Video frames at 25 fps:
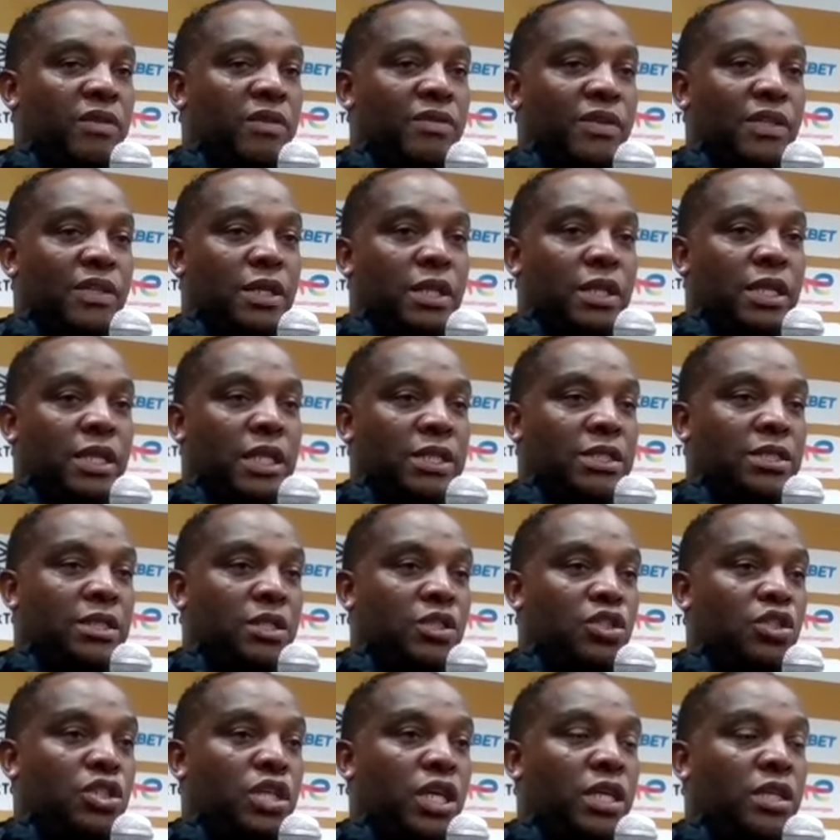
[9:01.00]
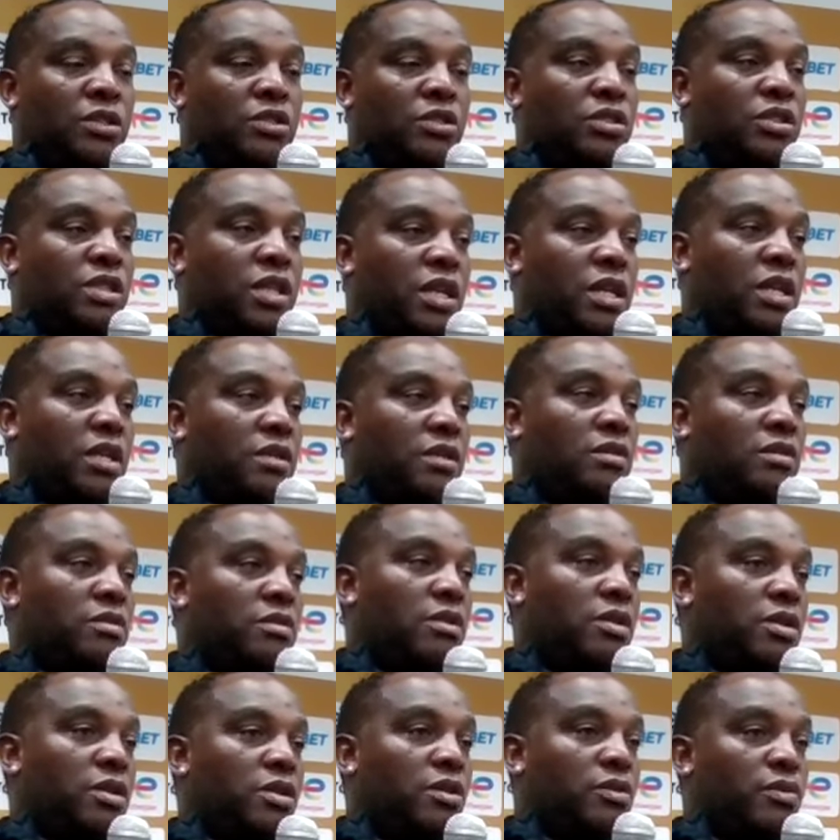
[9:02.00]
nevertheless, the change
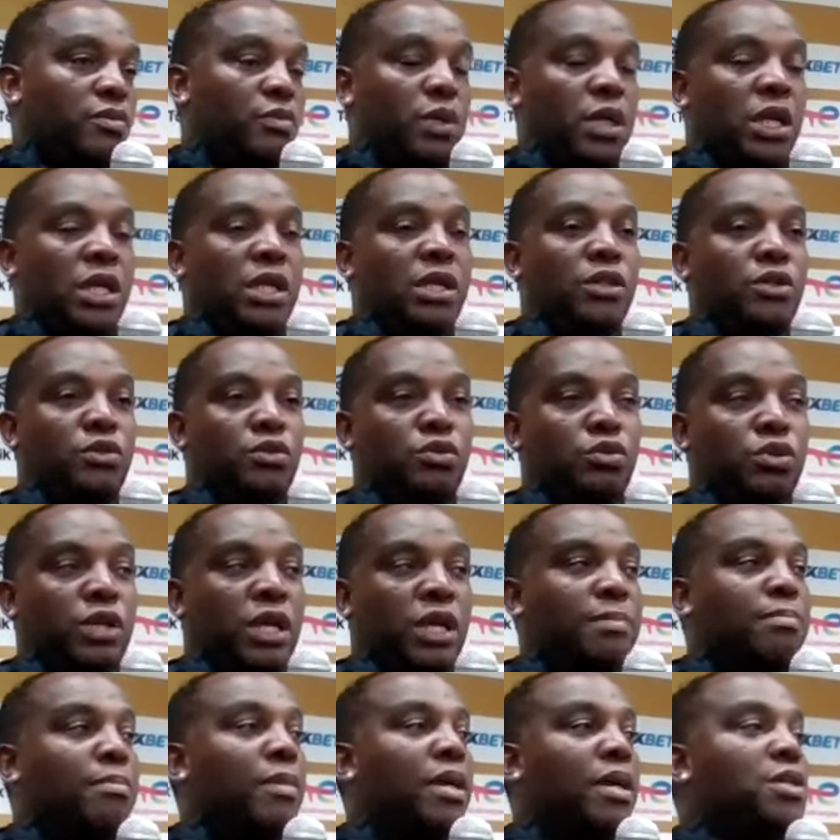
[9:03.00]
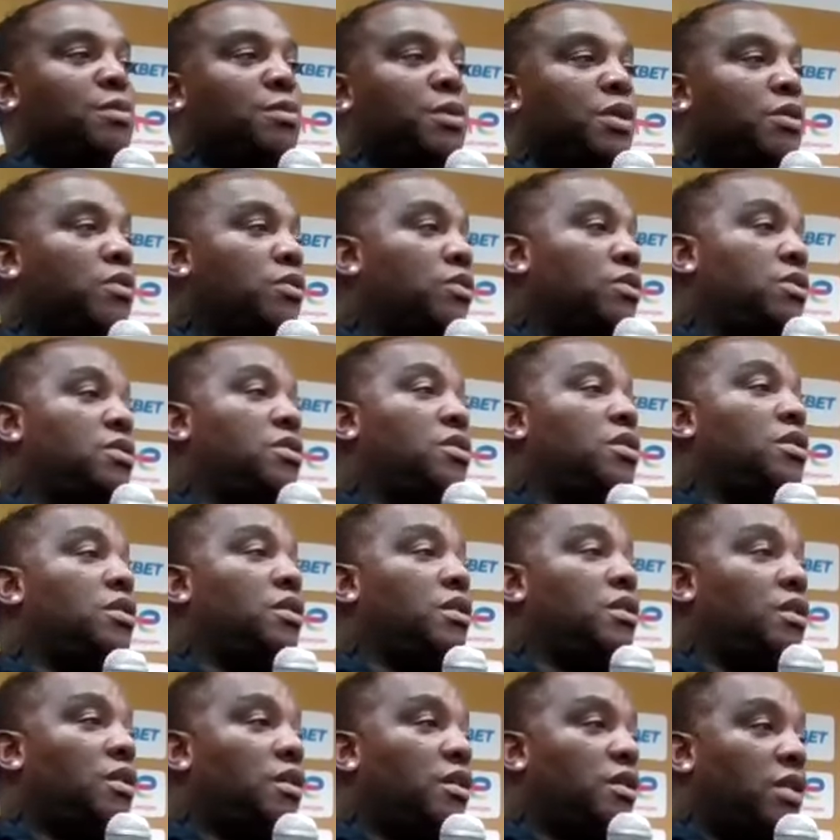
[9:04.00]
didn't really do that much because
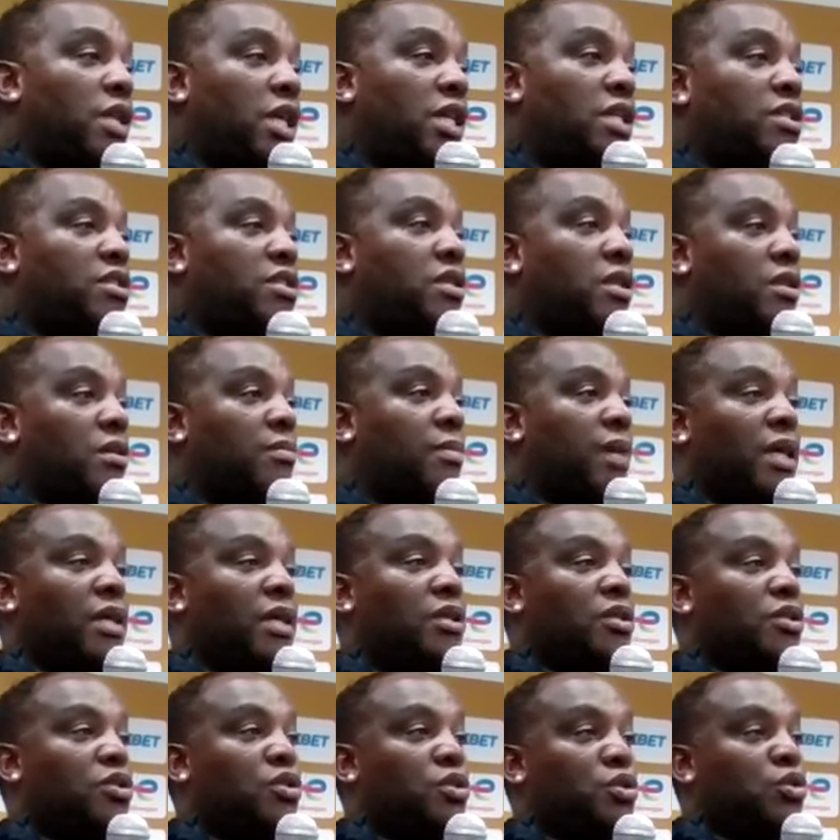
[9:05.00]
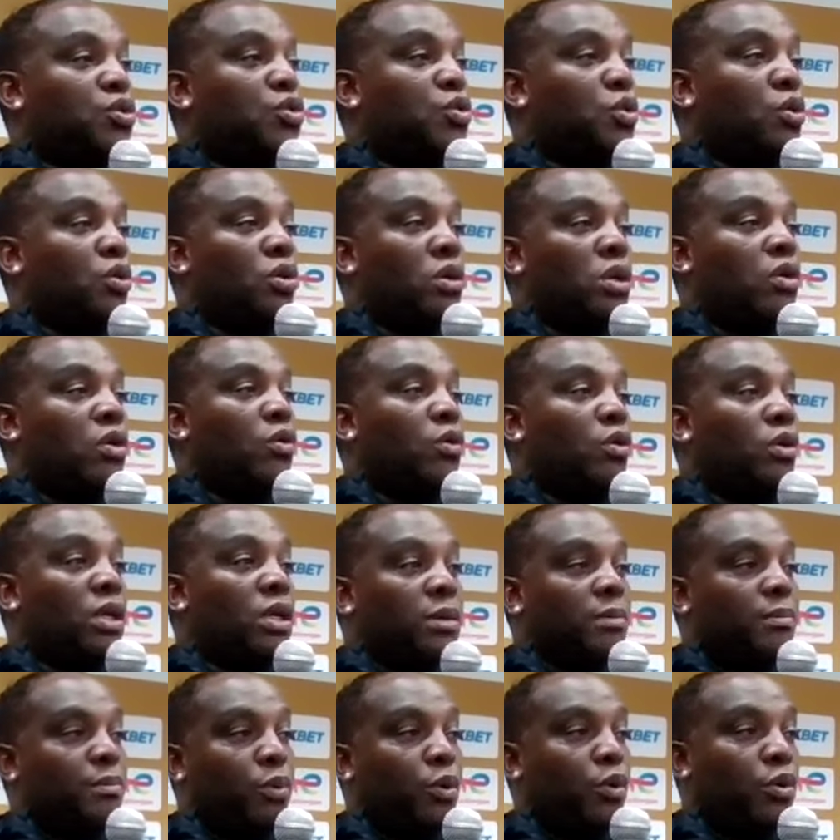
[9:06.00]
they still managed to score the
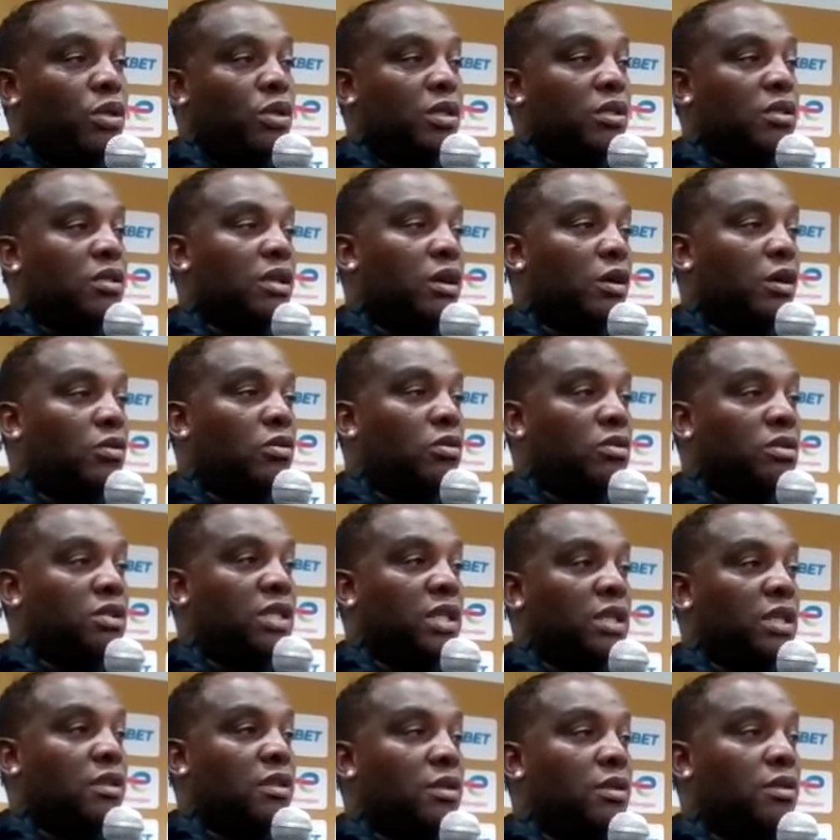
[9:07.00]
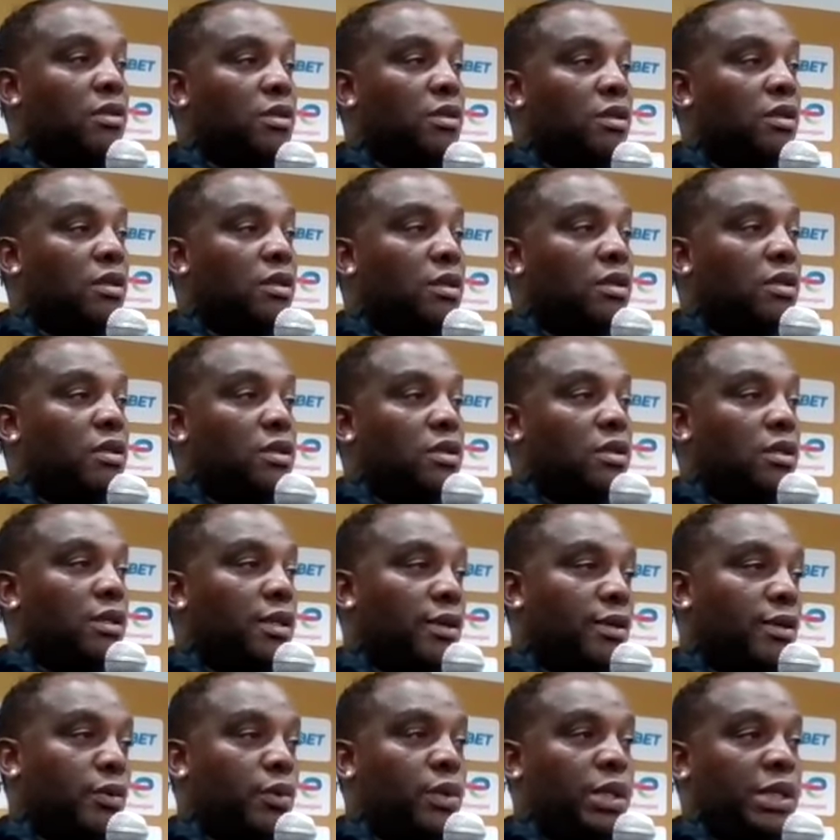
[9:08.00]
all important goals and
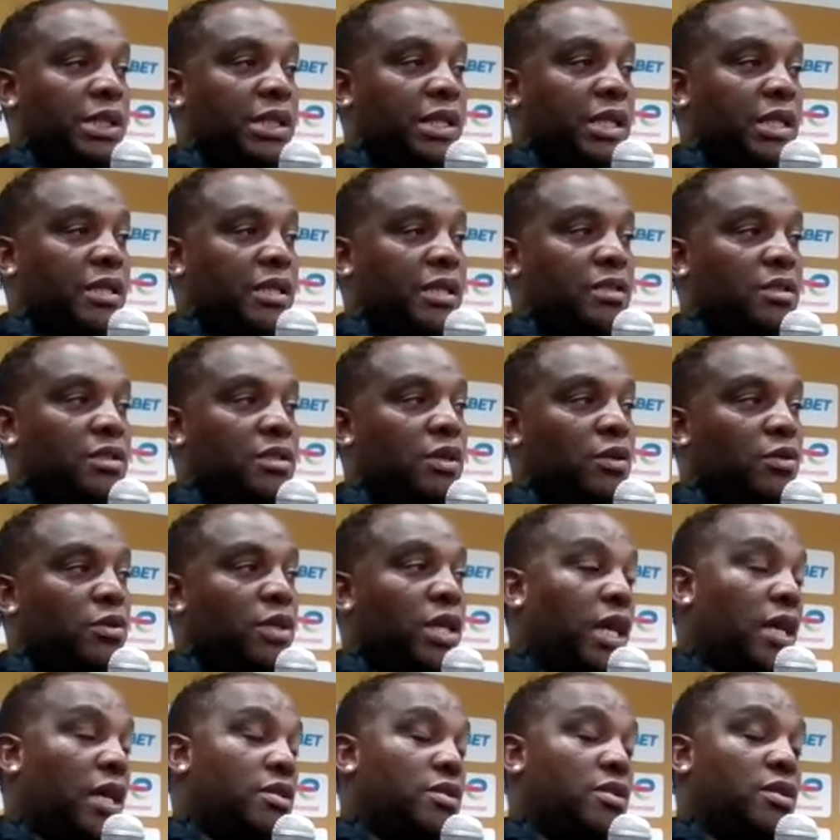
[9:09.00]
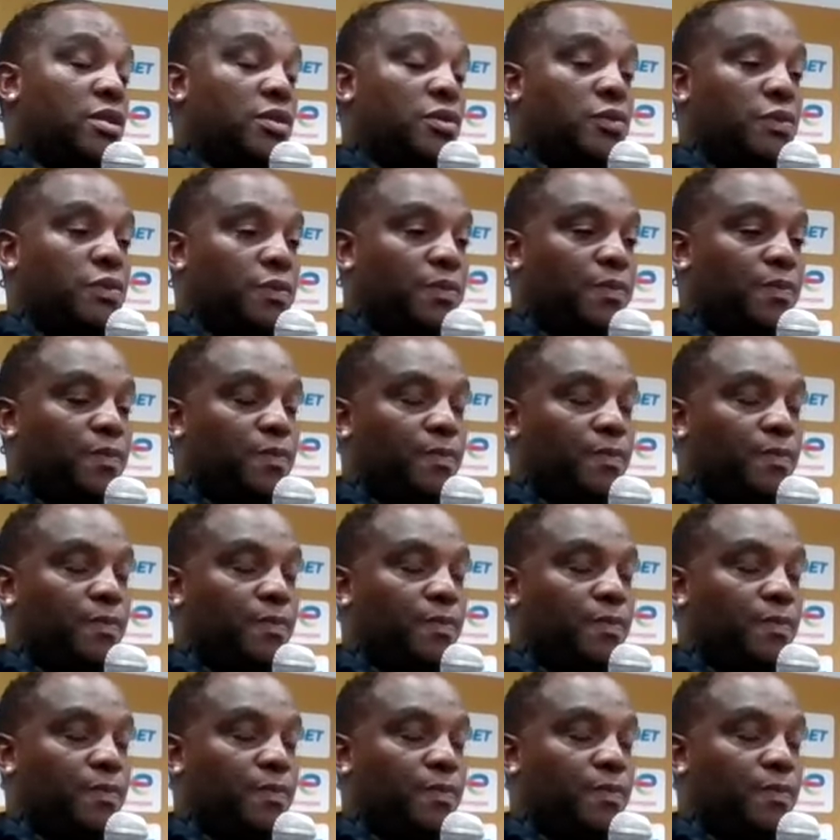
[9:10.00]
you know we didn't. So yeah, so